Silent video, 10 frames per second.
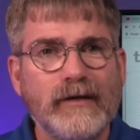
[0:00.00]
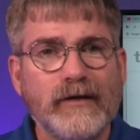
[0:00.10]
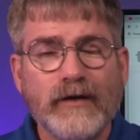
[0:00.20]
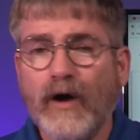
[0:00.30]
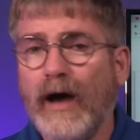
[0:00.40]

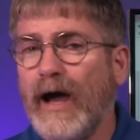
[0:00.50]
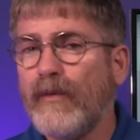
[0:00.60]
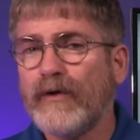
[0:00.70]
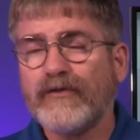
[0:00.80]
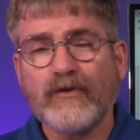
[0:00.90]
You know, I
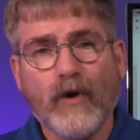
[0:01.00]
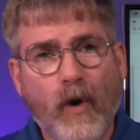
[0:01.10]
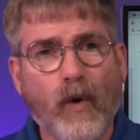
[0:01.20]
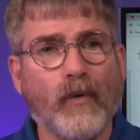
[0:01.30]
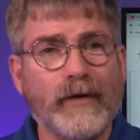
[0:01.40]
was
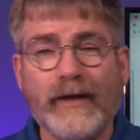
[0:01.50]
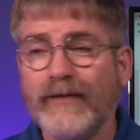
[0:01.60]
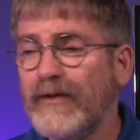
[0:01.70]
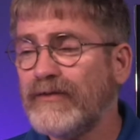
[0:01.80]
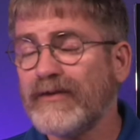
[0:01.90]
told, and
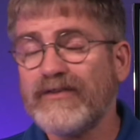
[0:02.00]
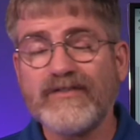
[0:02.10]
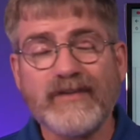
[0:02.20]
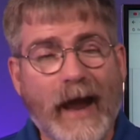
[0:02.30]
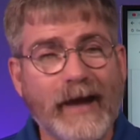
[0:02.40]
this is
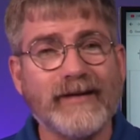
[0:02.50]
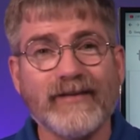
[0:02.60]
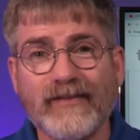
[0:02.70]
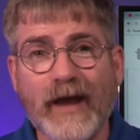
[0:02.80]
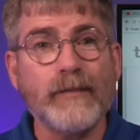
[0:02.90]
sad to
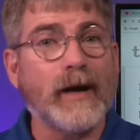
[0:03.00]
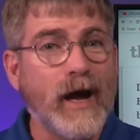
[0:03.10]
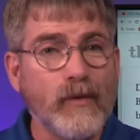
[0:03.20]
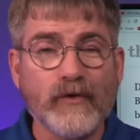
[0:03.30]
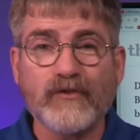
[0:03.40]
say, but
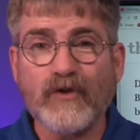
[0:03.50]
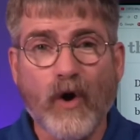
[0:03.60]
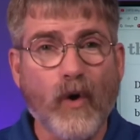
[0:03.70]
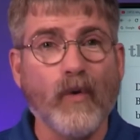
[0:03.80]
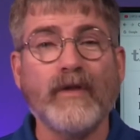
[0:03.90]
I was
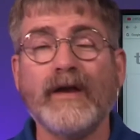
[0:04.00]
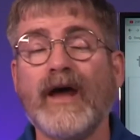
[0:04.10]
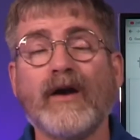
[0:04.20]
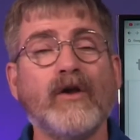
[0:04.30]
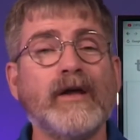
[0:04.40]
told that
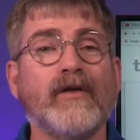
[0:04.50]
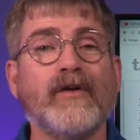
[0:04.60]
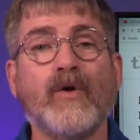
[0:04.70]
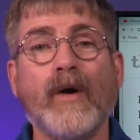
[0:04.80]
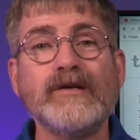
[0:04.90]
not only are
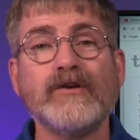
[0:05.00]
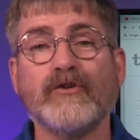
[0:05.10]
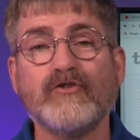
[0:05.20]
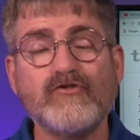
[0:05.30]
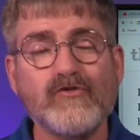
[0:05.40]
they going to
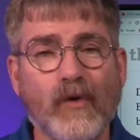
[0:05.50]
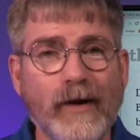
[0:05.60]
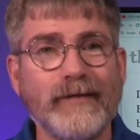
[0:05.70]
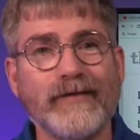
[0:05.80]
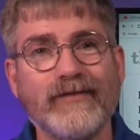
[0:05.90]

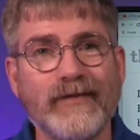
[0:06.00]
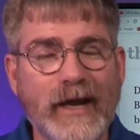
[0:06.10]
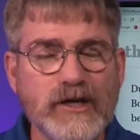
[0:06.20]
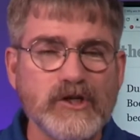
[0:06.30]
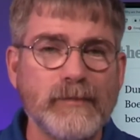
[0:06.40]
destroy this
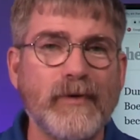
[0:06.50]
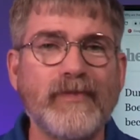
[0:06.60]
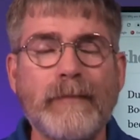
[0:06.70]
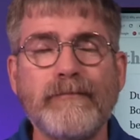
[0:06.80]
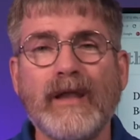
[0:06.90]
nation, but
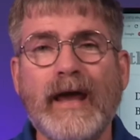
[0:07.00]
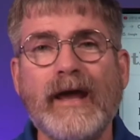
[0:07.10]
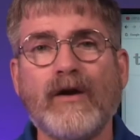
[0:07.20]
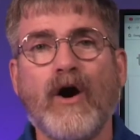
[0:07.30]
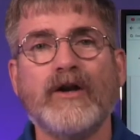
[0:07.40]
they
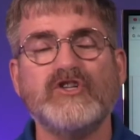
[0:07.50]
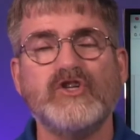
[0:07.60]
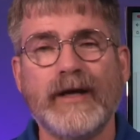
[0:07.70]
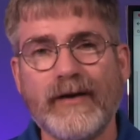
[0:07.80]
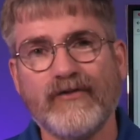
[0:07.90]
plan on
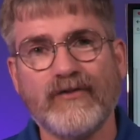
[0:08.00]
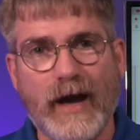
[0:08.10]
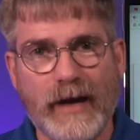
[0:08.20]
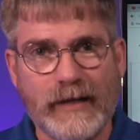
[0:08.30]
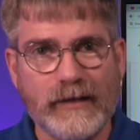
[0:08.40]

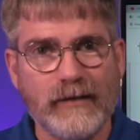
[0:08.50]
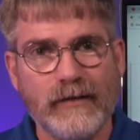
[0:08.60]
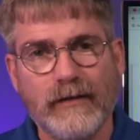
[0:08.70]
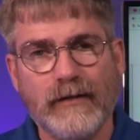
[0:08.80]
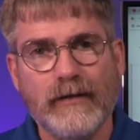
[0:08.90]
genociding.
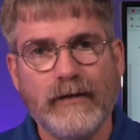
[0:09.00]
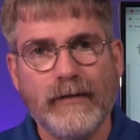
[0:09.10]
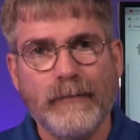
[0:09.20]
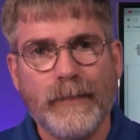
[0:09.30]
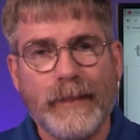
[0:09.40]

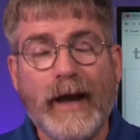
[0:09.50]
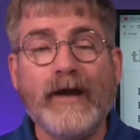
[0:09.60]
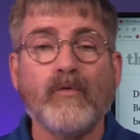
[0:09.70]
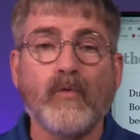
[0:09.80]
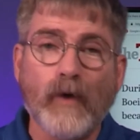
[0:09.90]

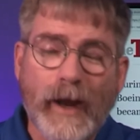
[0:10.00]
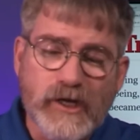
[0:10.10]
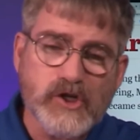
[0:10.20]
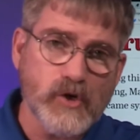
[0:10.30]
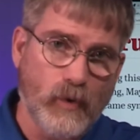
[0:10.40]
A
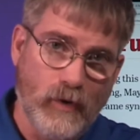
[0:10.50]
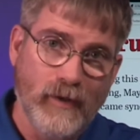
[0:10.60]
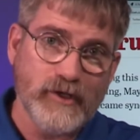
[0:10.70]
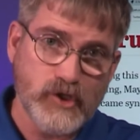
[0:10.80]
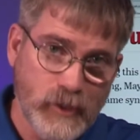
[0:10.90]
racial
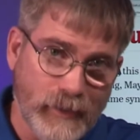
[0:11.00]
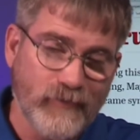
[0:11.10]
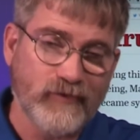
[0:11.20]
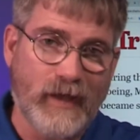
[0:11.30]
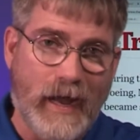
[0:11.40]

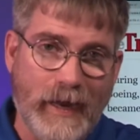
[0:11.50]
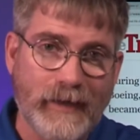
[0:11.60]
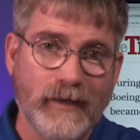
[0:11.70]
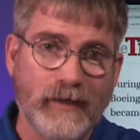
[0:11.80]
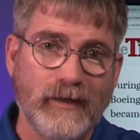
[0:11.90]

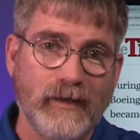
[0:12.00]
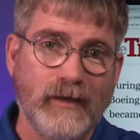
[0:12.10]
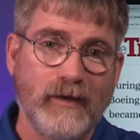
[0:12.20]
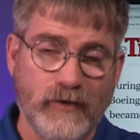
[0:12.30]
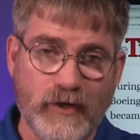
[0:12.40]
genocide,
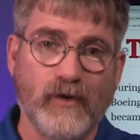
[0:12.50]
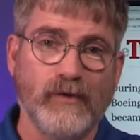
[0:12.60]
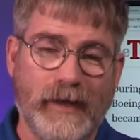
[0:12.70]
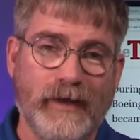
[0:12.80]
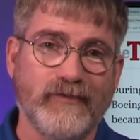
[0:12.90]
no
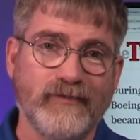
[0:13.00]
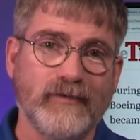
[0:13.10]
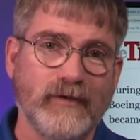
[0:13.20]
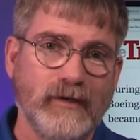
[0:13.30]
less.